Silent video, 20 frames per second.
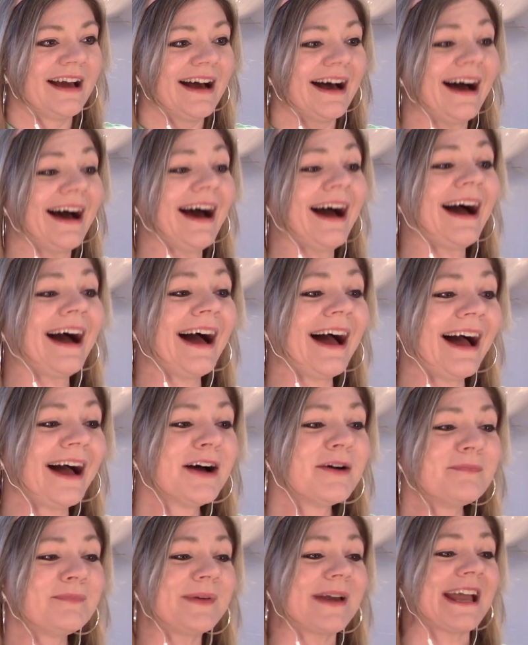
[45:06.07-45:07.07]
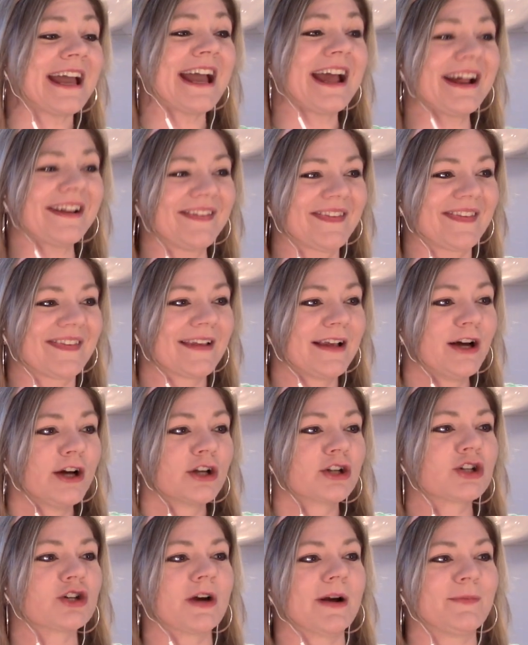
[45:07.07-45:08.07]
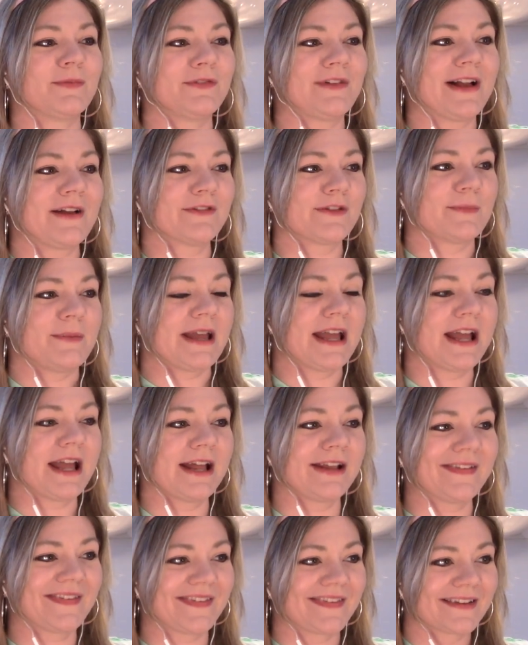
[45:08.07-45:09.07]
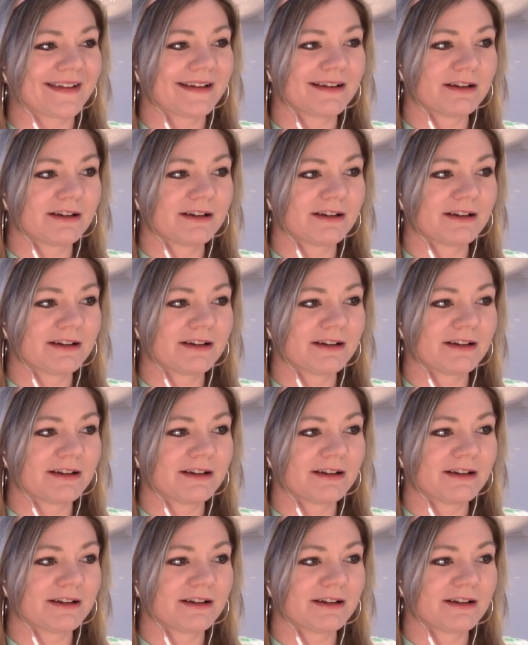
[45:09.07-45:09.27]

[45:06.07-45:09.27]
Ah! Beans! Shrimp flavor beans!